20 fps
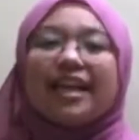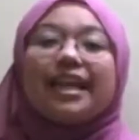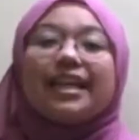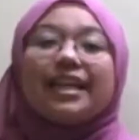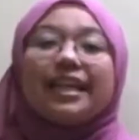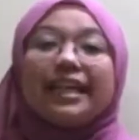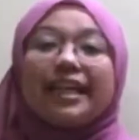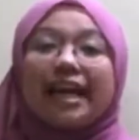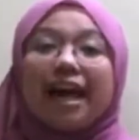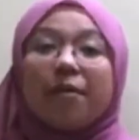
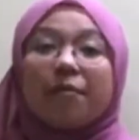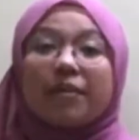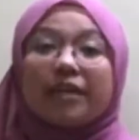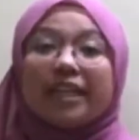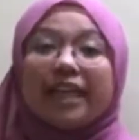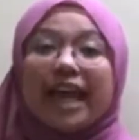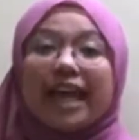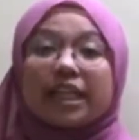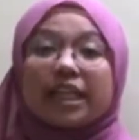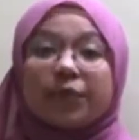The
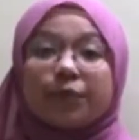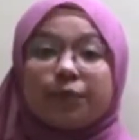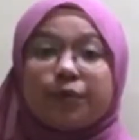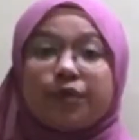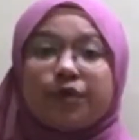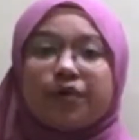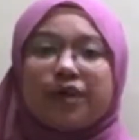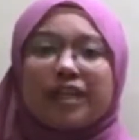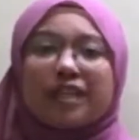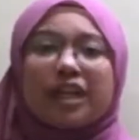company
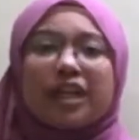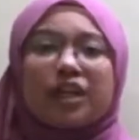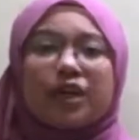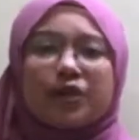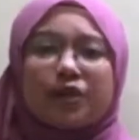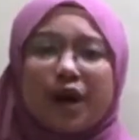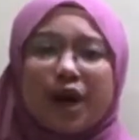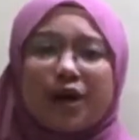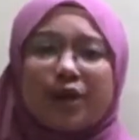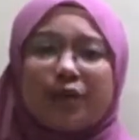experienced a
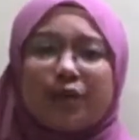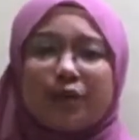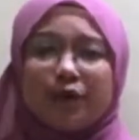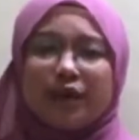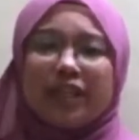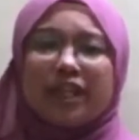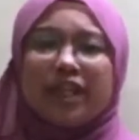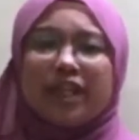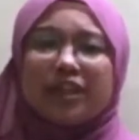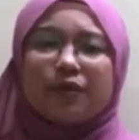gradual
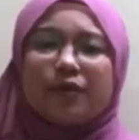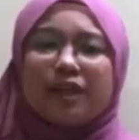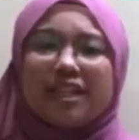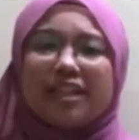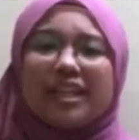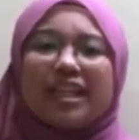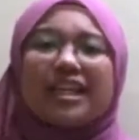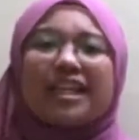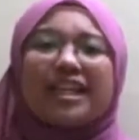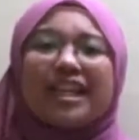increase
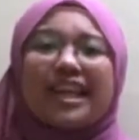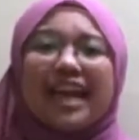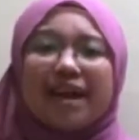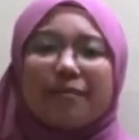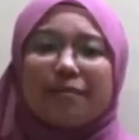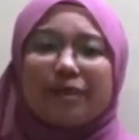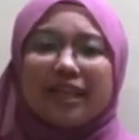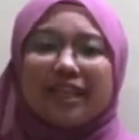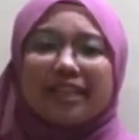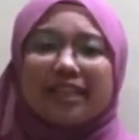in the
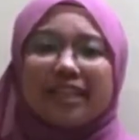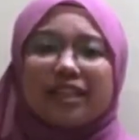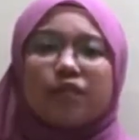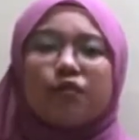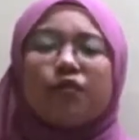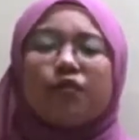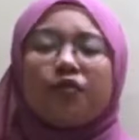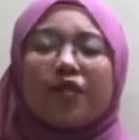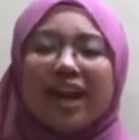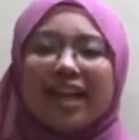liabilities to
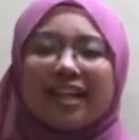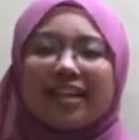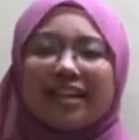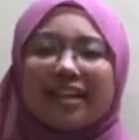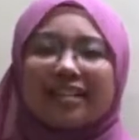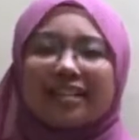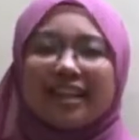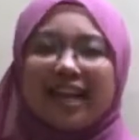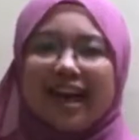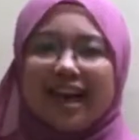finance
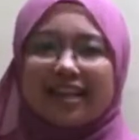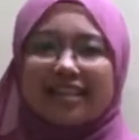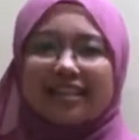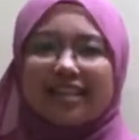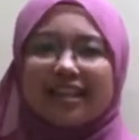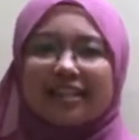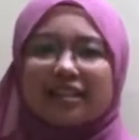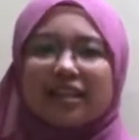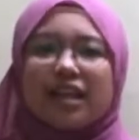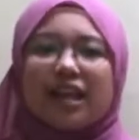their
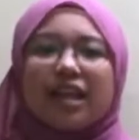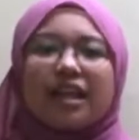assets.